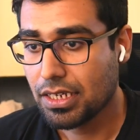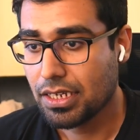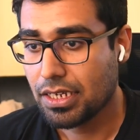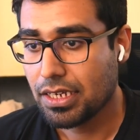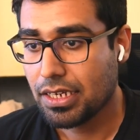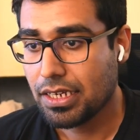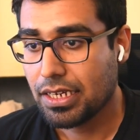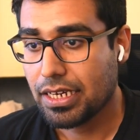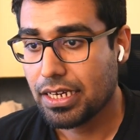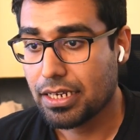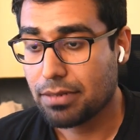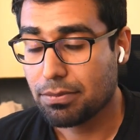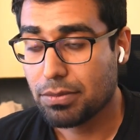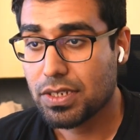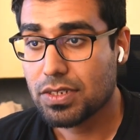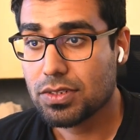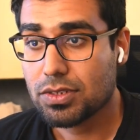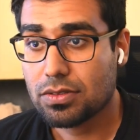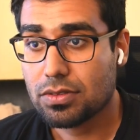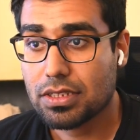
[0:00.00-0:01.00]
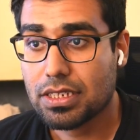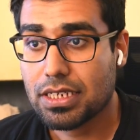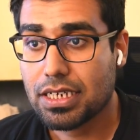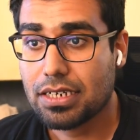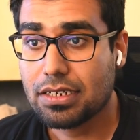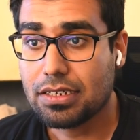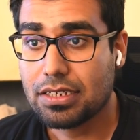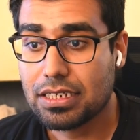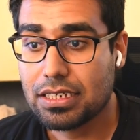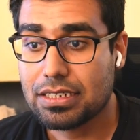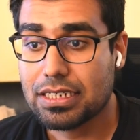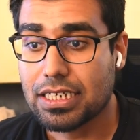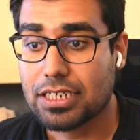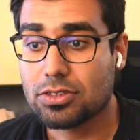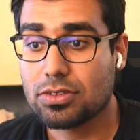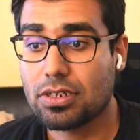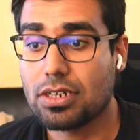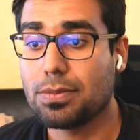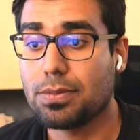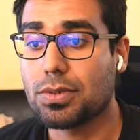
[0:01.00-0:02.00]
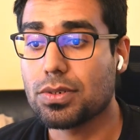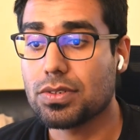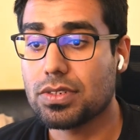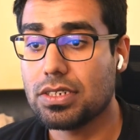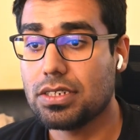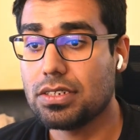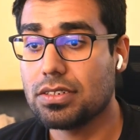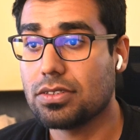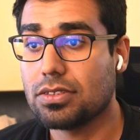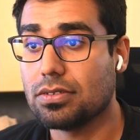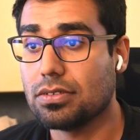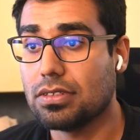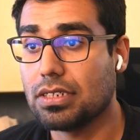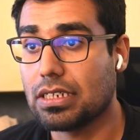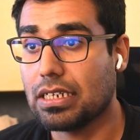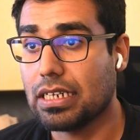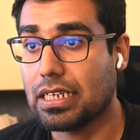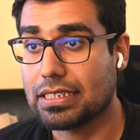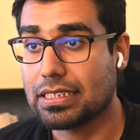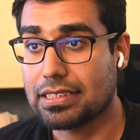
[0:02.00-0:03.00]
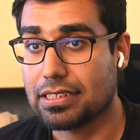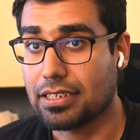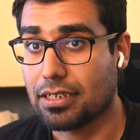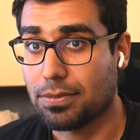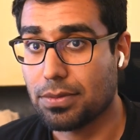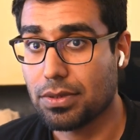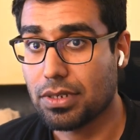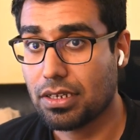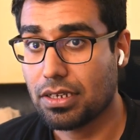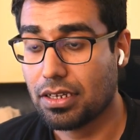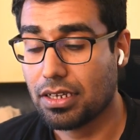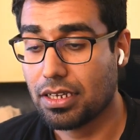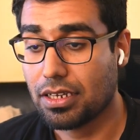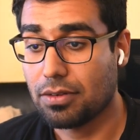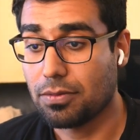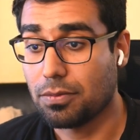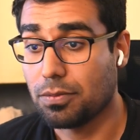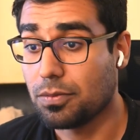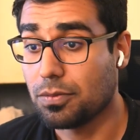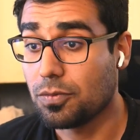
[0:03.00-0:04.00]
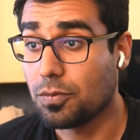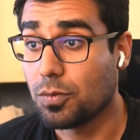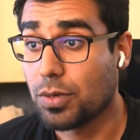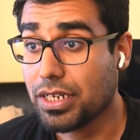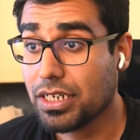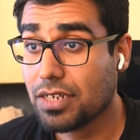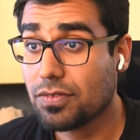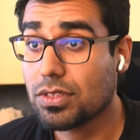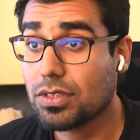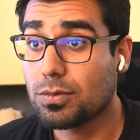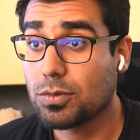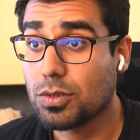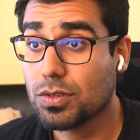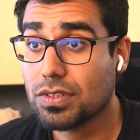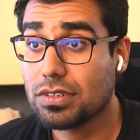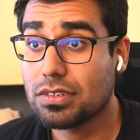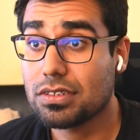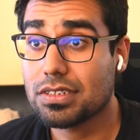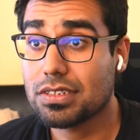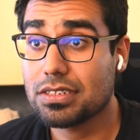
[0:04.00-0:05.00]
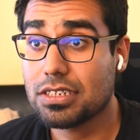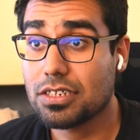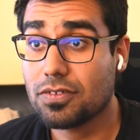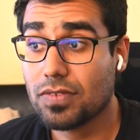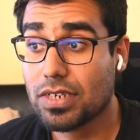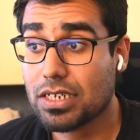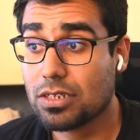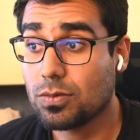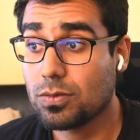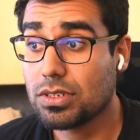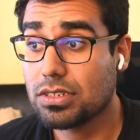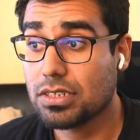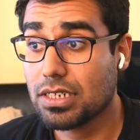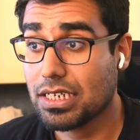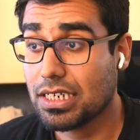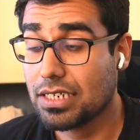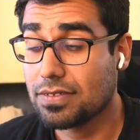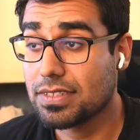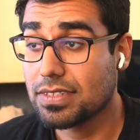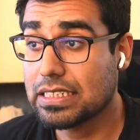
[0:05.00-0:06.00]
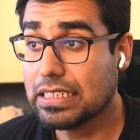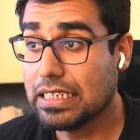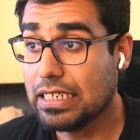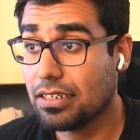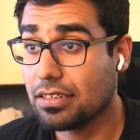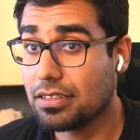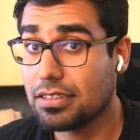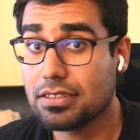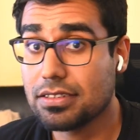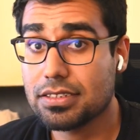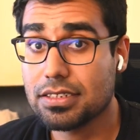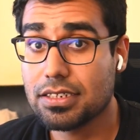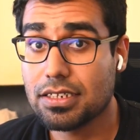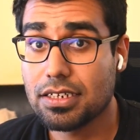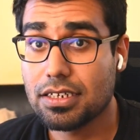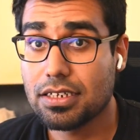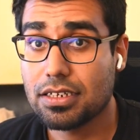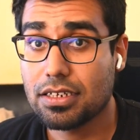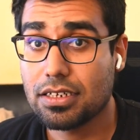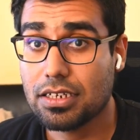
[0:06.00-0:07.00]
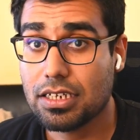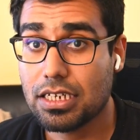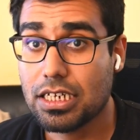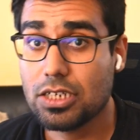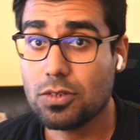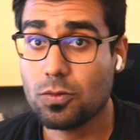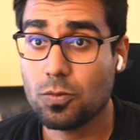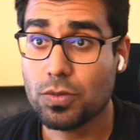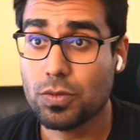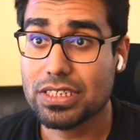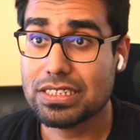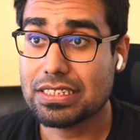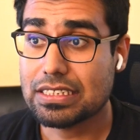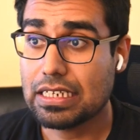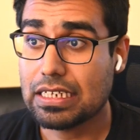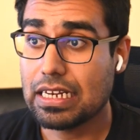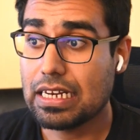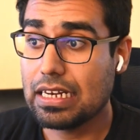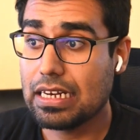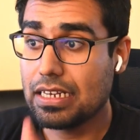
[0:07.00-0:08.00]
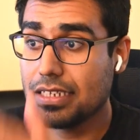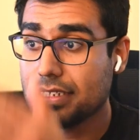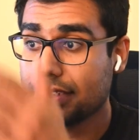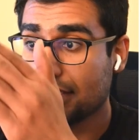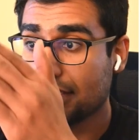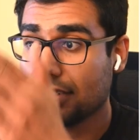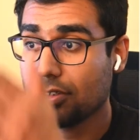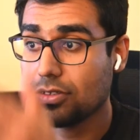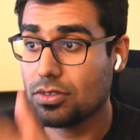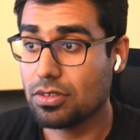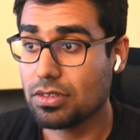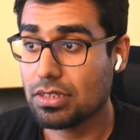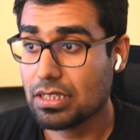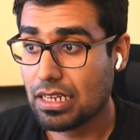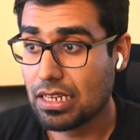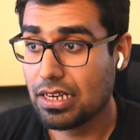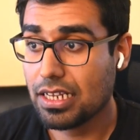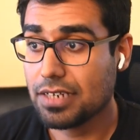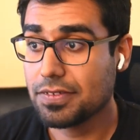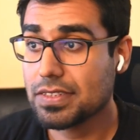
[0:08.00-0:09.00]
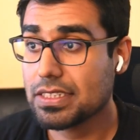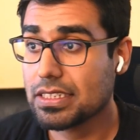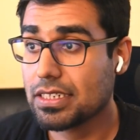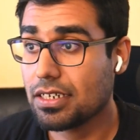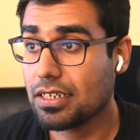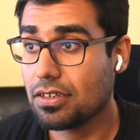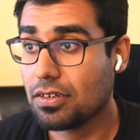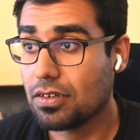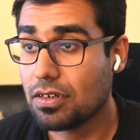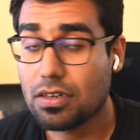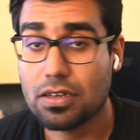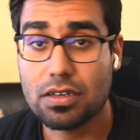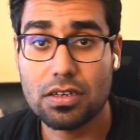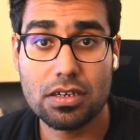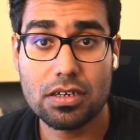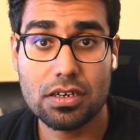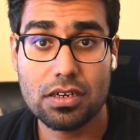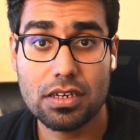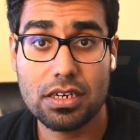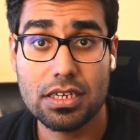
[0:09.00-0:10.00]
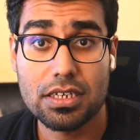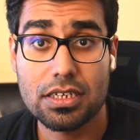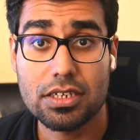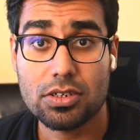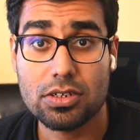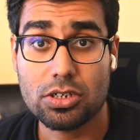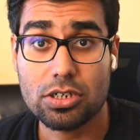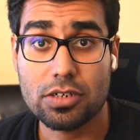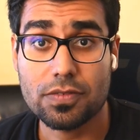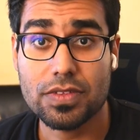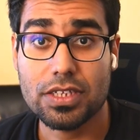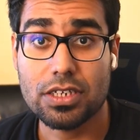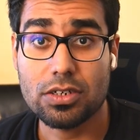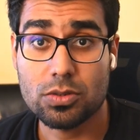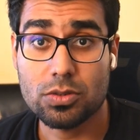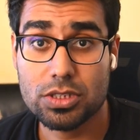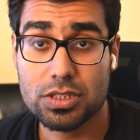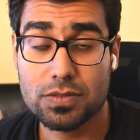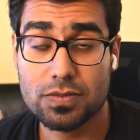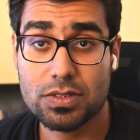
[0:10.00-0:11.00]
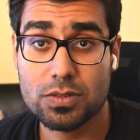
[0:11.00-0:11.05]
And based on that, it actually proceeds to the next step. And one of the most interesting fact which I have seen is it first lists on the left side all of the nodes which will